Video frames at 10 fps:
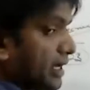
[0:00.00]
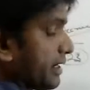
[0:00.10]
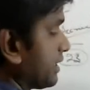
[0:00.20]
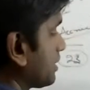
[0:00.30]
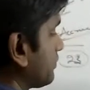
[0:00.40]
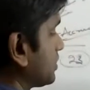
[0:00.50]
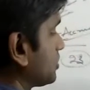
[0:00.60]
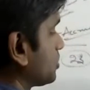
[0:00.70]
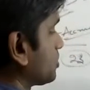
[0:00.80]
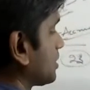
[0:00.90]
line item
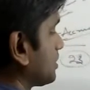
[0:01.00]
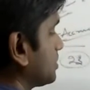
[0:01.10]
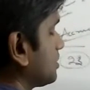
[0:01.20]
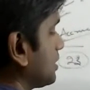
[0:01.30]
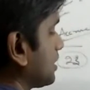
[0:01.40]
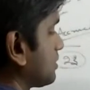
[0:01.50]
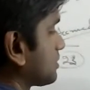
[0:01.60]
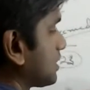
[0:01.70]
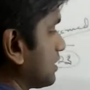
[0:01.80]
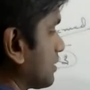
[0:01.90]
which you should observe, that
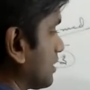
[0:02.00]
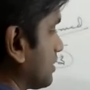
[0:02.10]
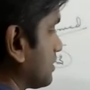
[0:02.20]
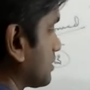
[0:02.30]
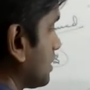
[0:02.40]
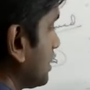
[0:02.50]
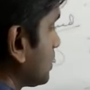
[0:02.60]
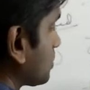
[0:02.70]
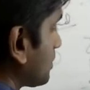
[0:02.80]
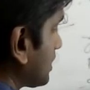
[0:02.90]
is central creditors.
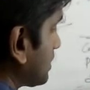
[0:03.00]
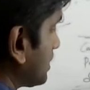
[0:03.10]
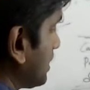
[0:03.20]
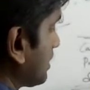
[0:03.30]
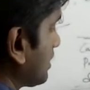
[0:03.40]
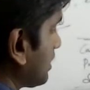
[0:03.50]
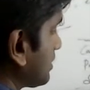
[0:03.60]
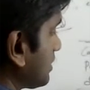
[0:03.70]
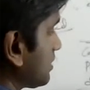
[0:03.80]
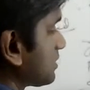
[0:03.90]
So there is a
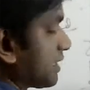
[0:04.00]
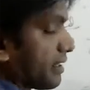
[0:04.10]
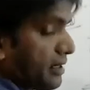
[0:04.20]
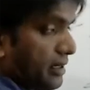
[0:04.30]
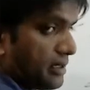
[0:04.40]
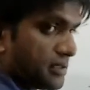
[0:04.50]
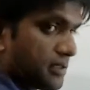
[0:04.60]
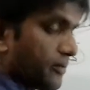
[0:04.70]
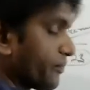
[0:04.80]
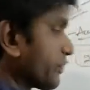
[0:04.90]
decrease in the central creditors.